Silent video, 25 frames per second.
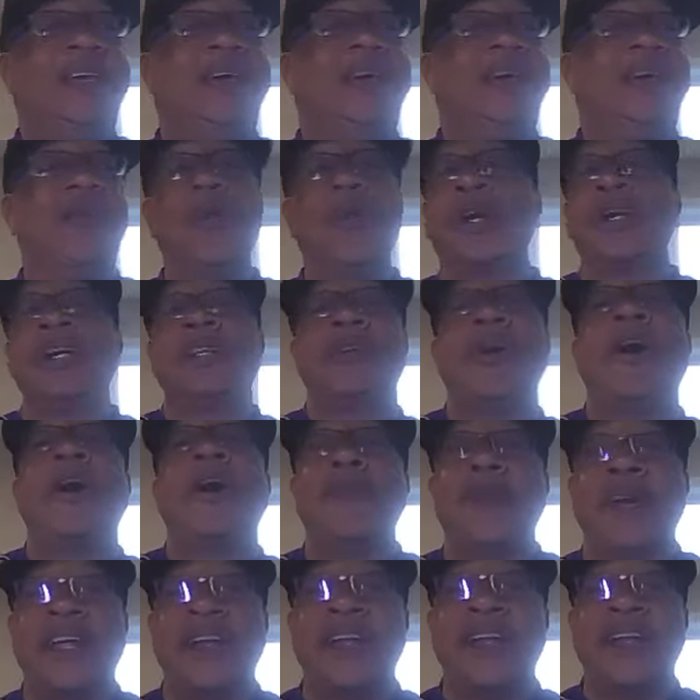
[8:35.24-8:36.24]
we're going to talk
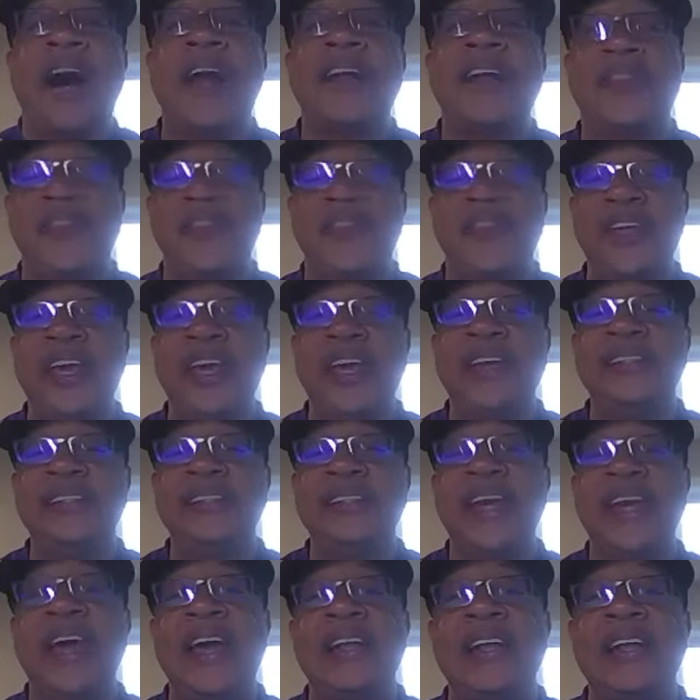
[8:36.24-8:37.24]
about a lot of things
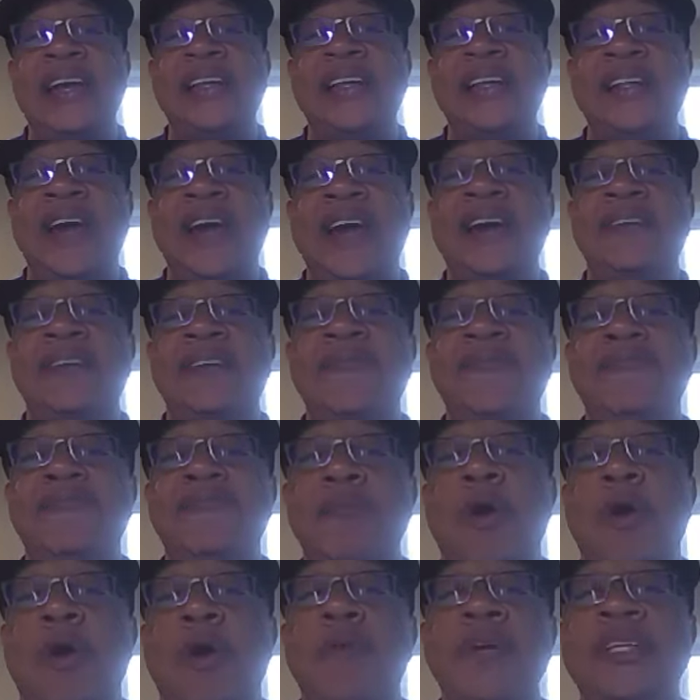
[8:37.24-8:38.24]
and a lot of
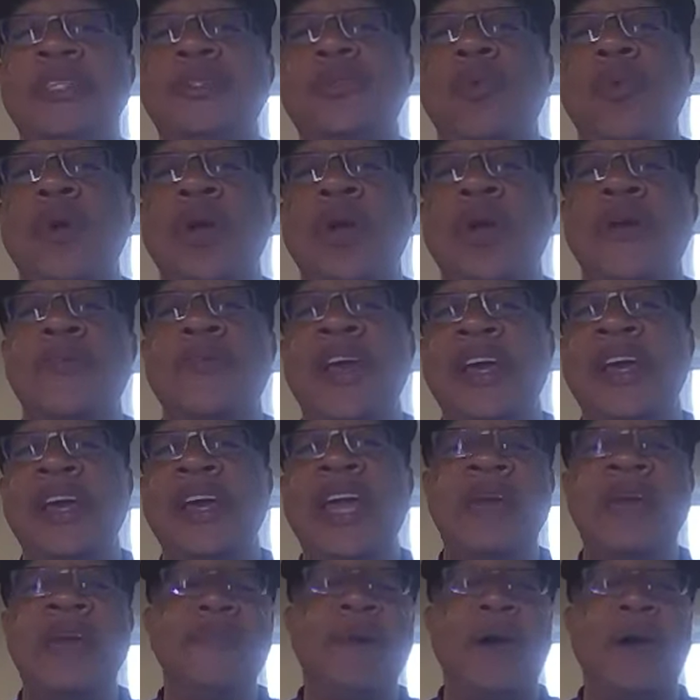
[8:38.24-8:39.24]
moments where they
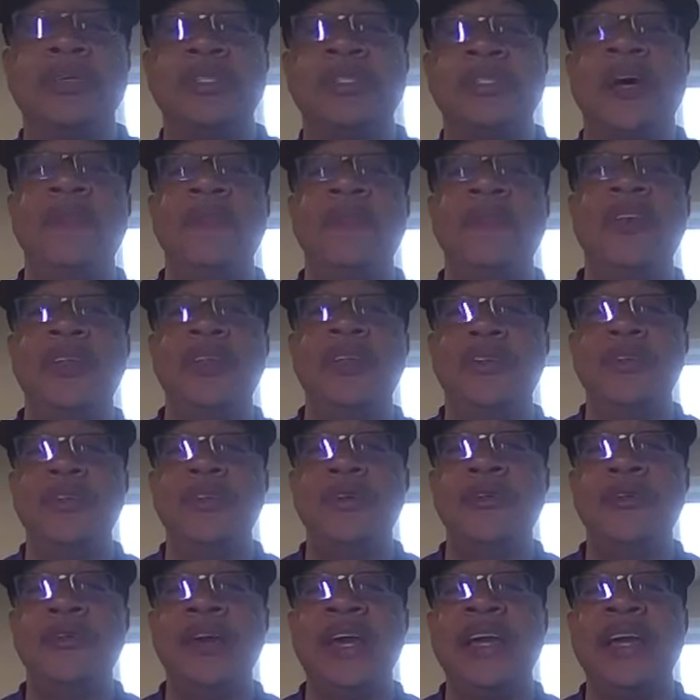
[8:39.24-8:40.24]
came out with something
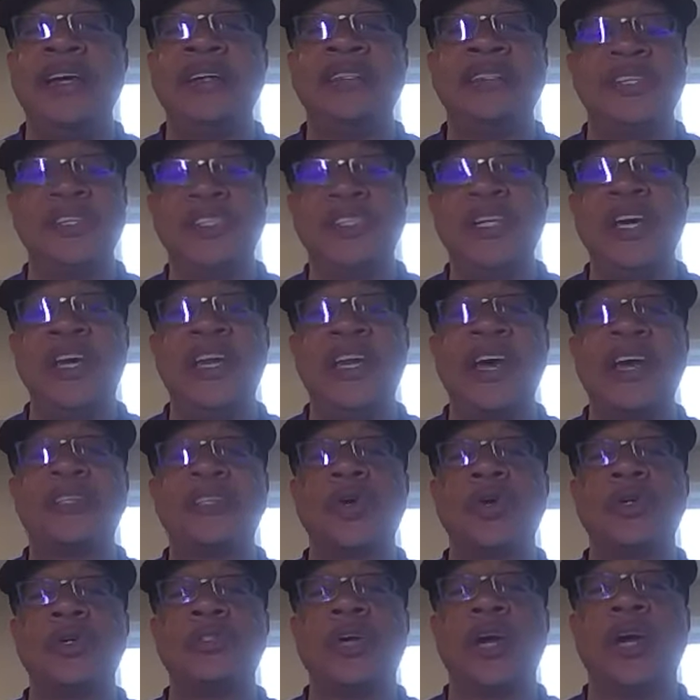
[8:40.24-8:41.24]
new. And as a Gen Xer,
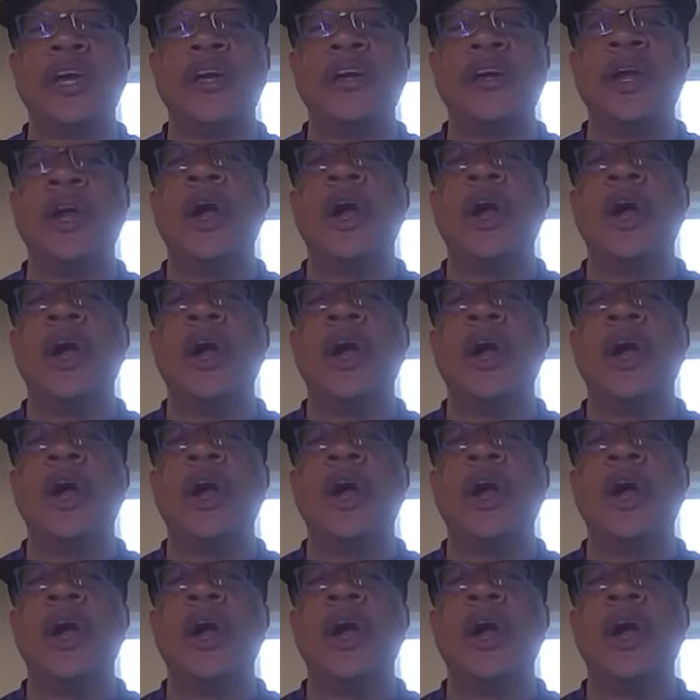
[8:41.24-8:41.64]
I was like,